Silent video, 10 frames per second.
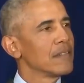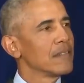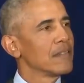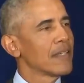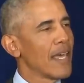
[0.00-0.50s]

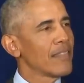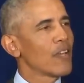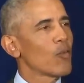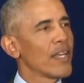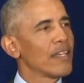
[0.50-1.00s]
to get in the
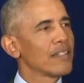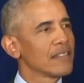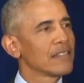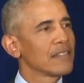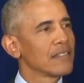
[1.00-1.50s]
arena
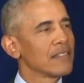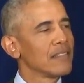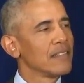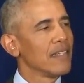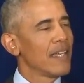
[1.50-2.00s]

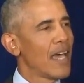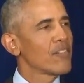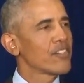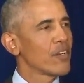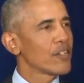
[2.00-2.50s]
and have a
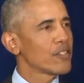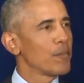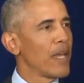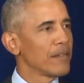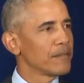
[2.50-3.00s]
serious debate.